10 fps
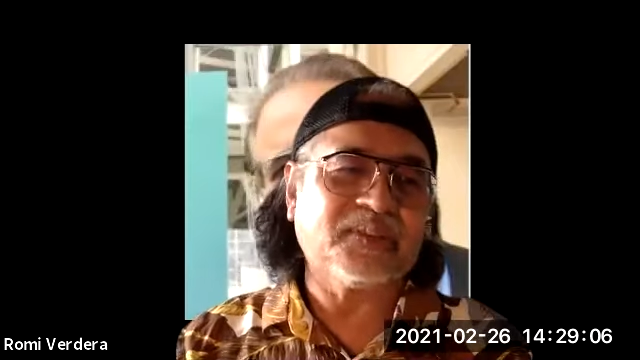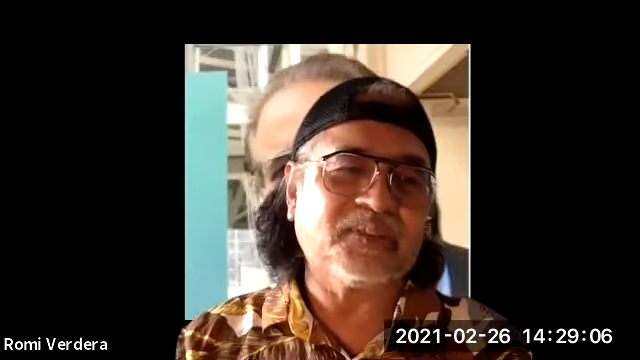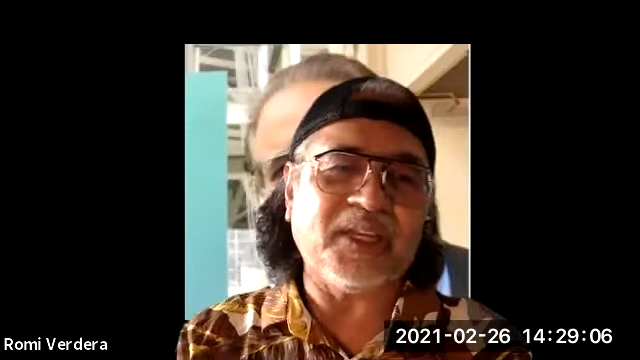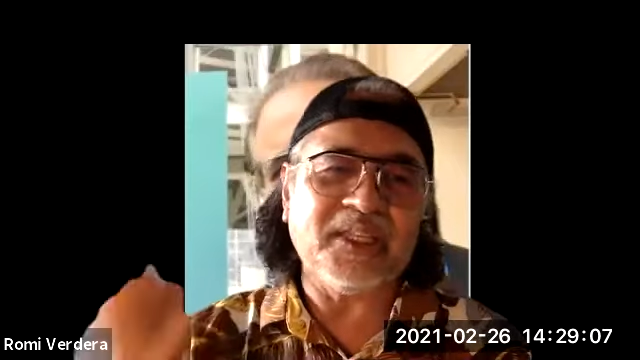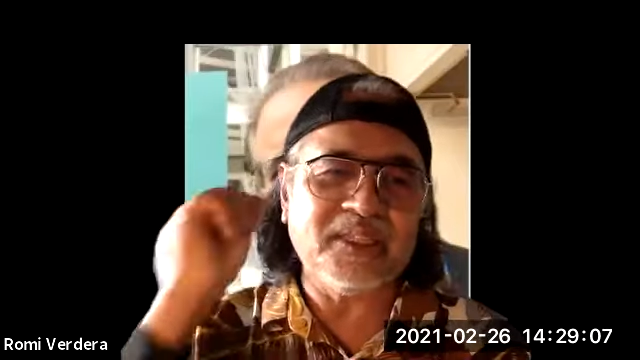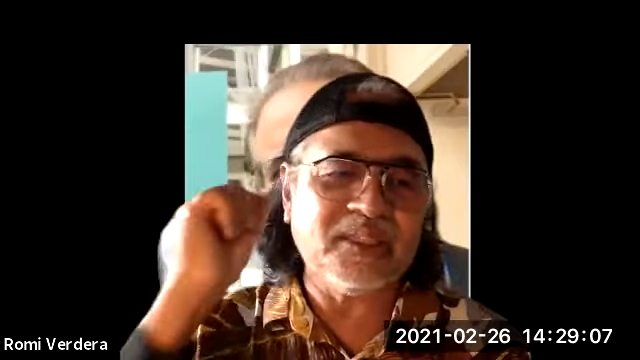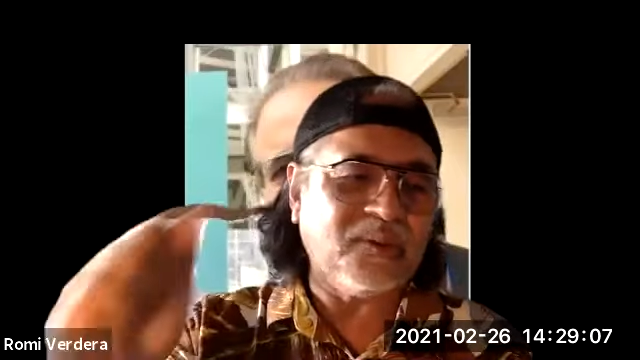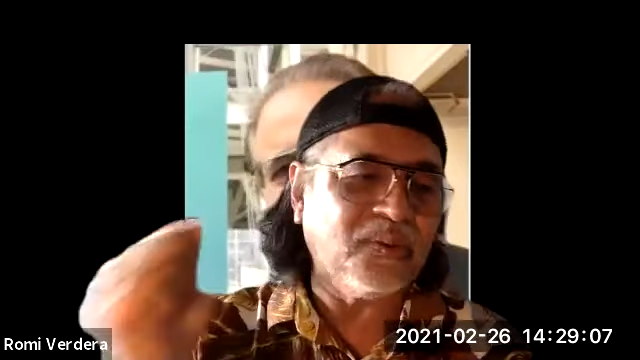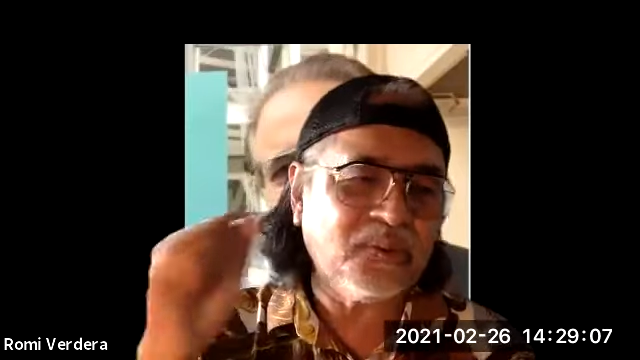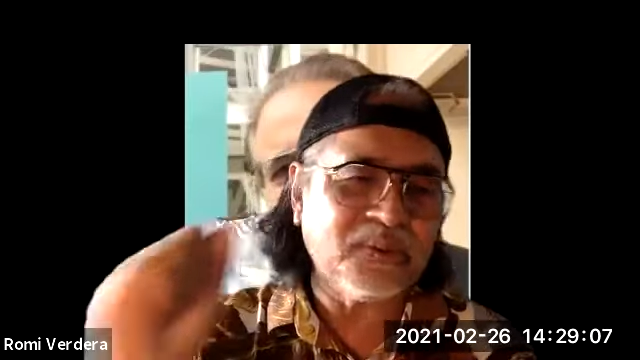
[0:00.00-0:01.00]
train
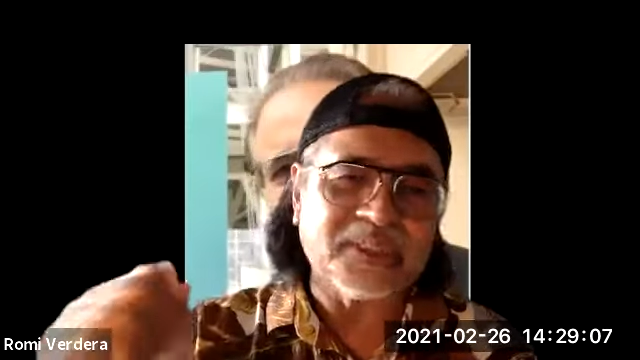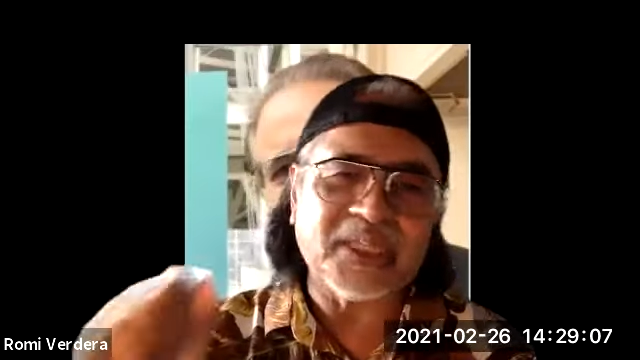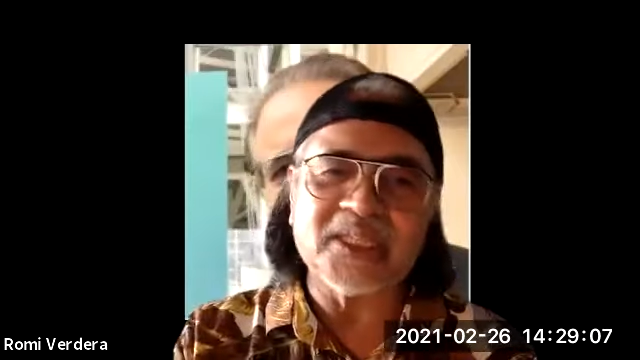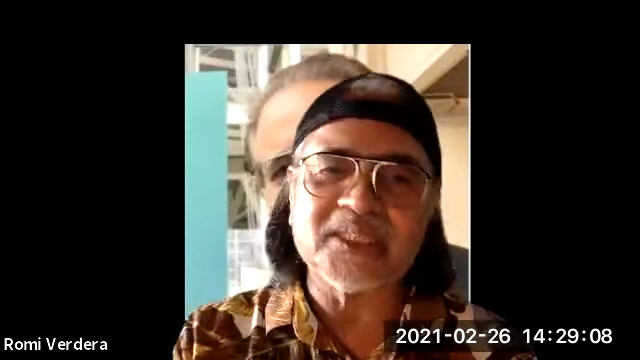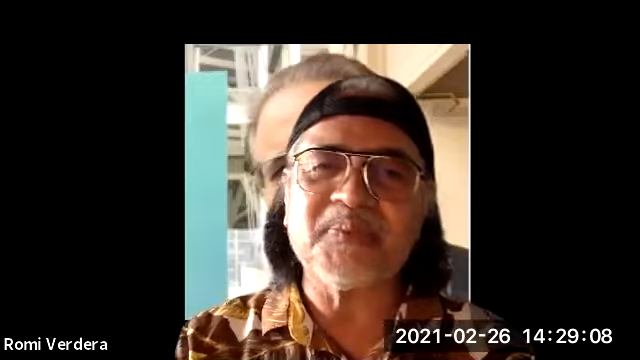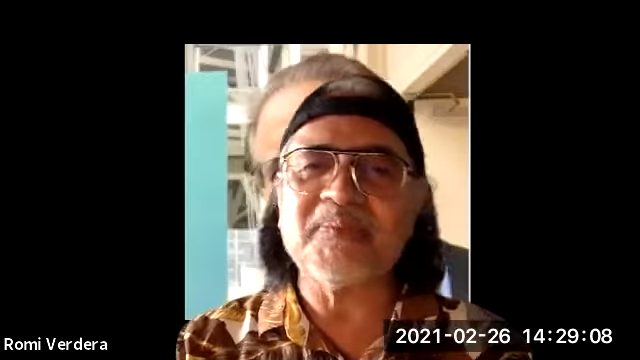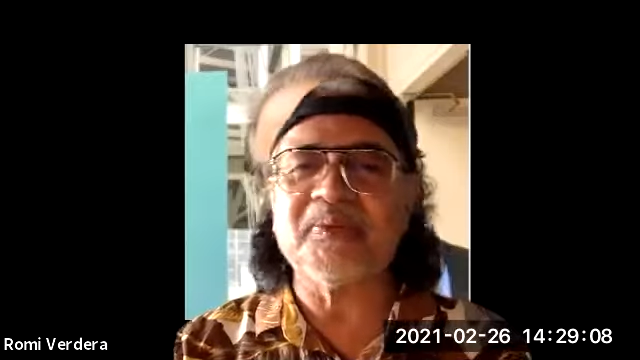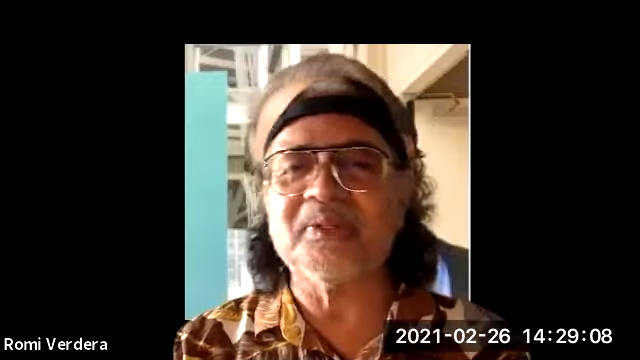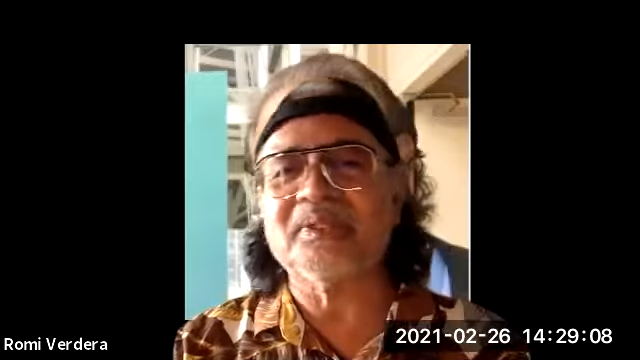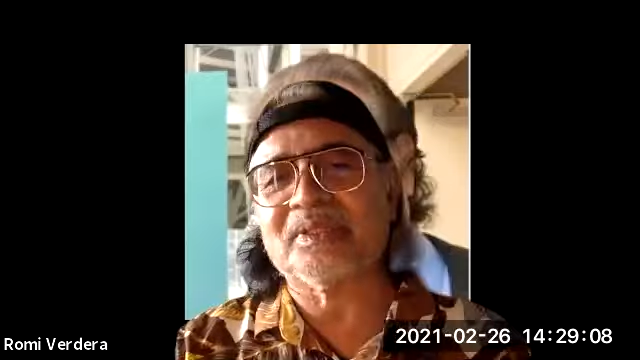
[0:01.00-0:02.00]
all the
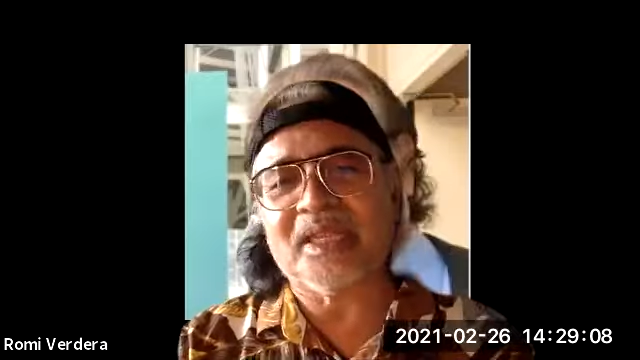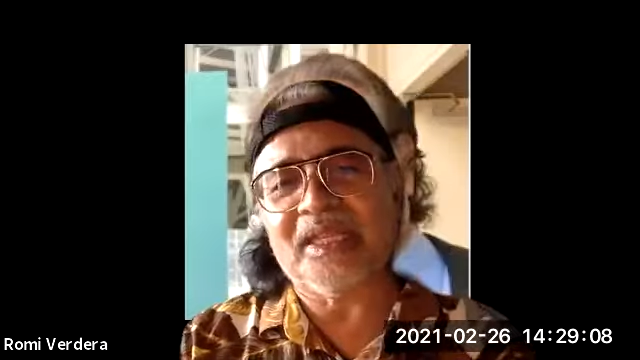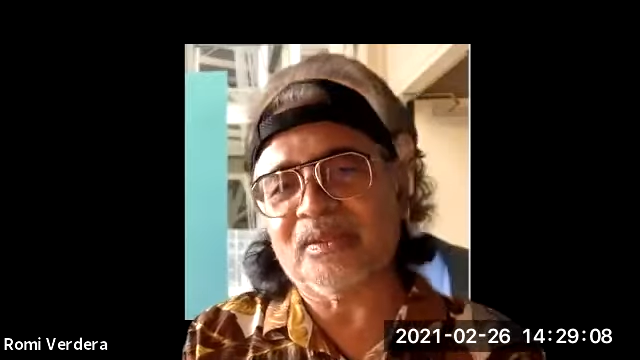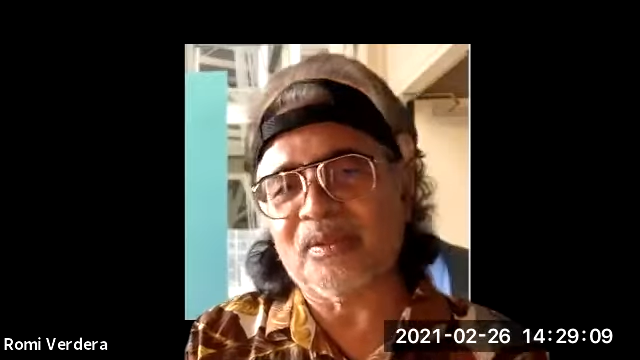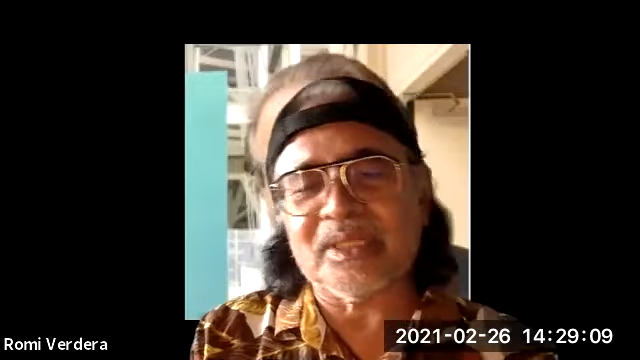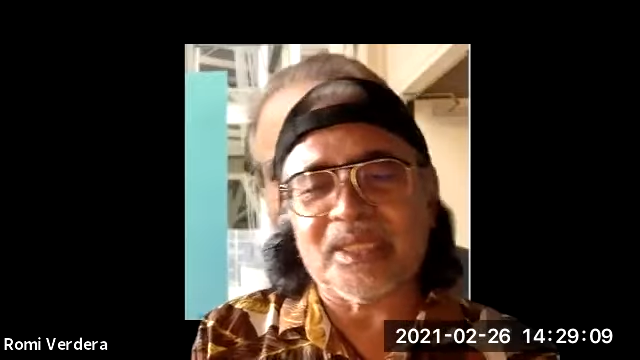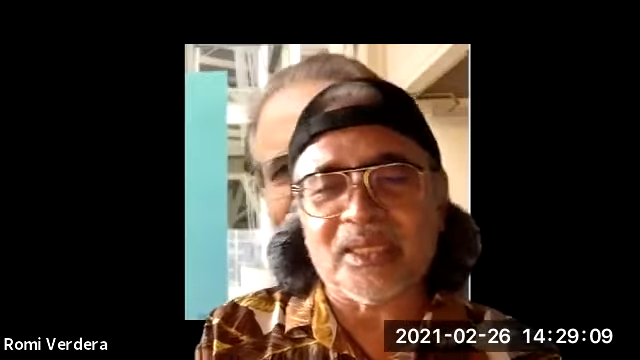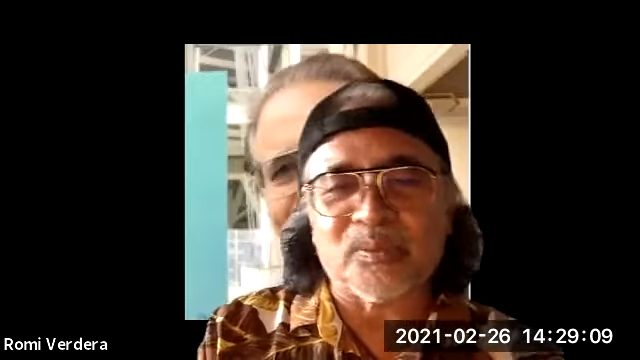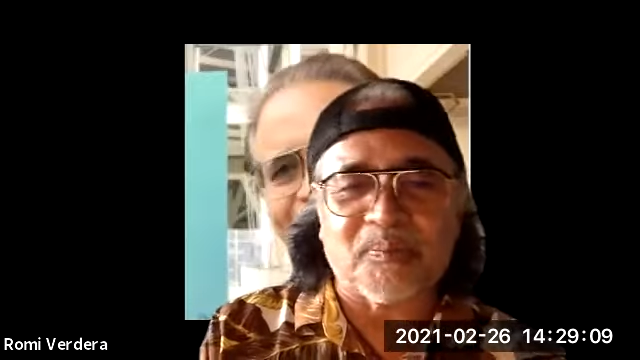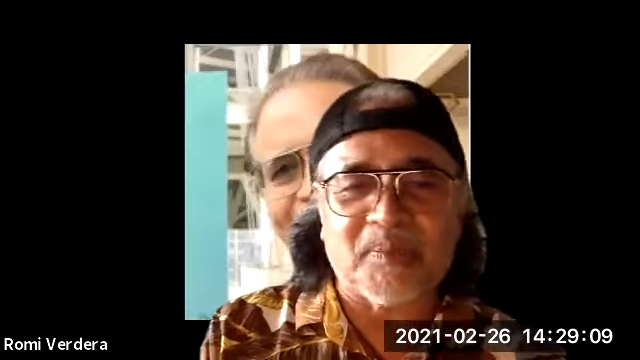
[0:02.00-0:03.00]
salespeople, train all the
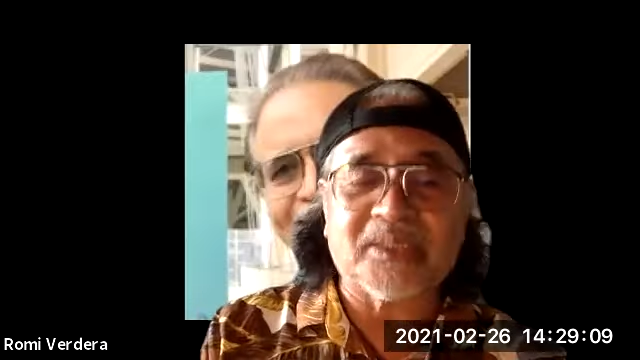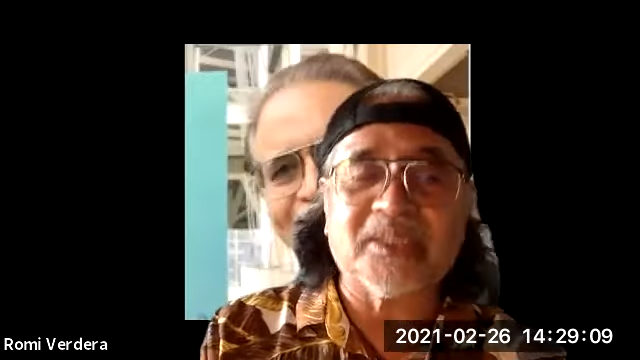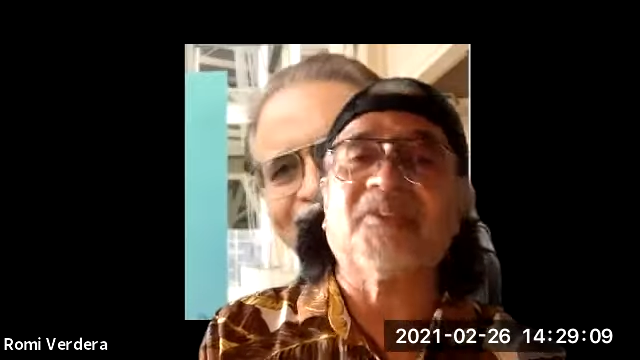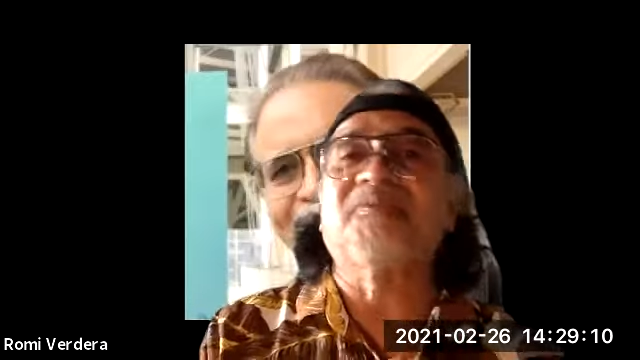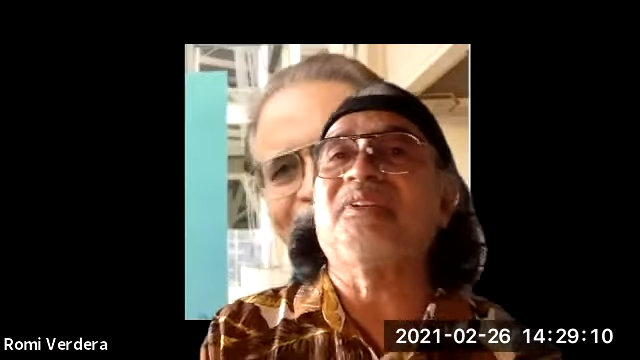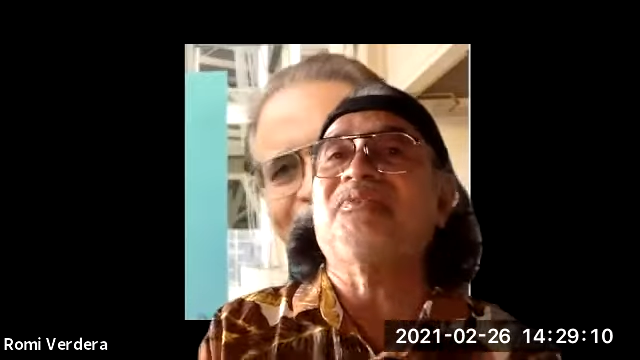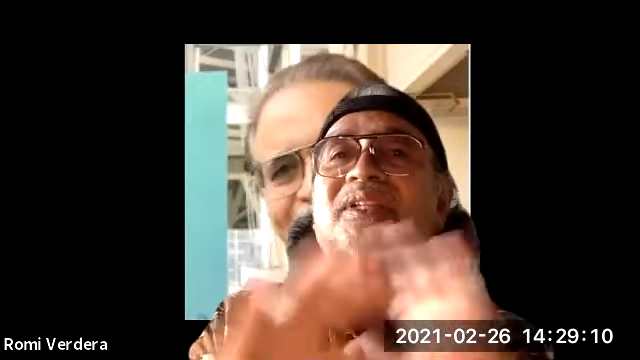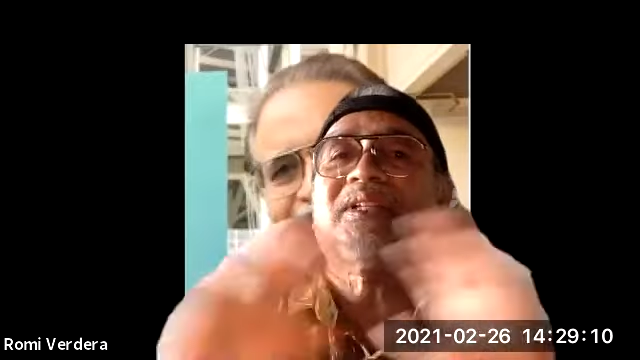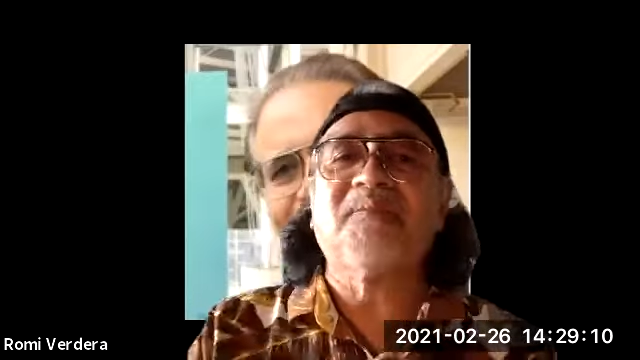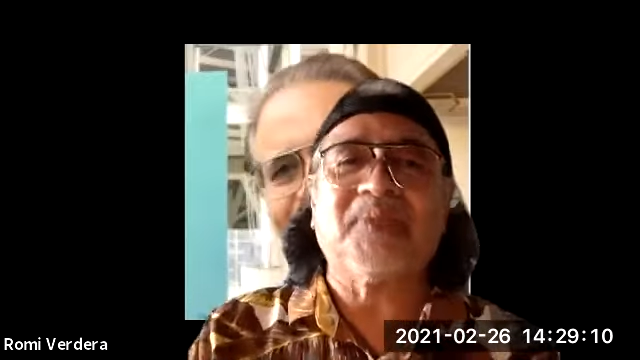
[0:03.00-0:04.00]
network marketers from
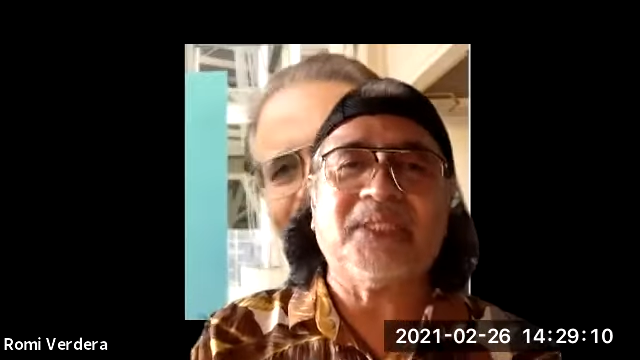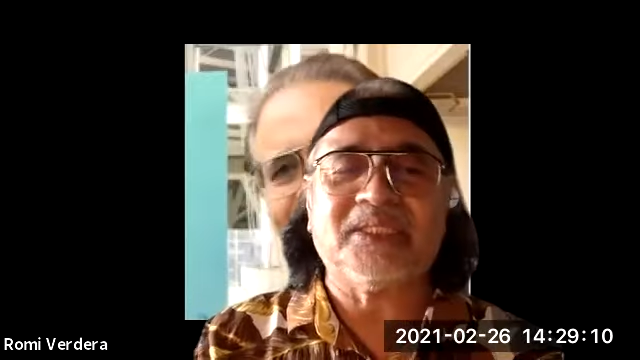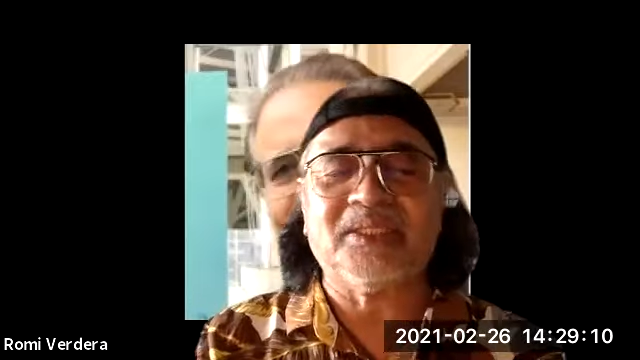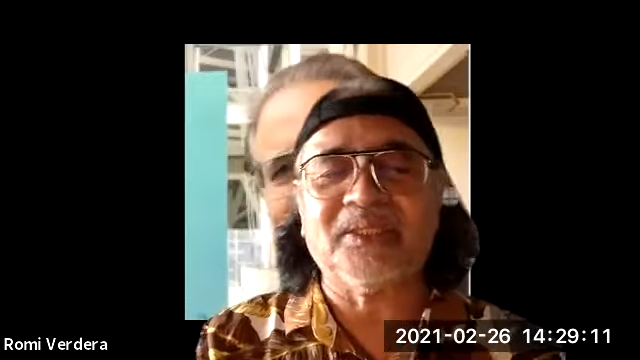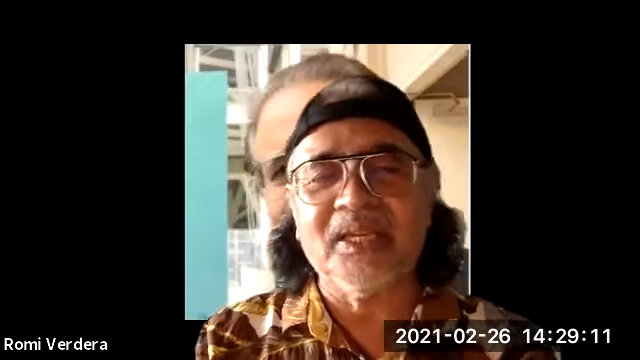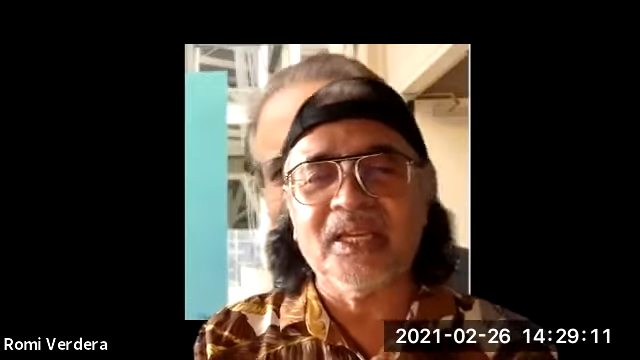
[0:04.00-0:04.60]
different companies, you know.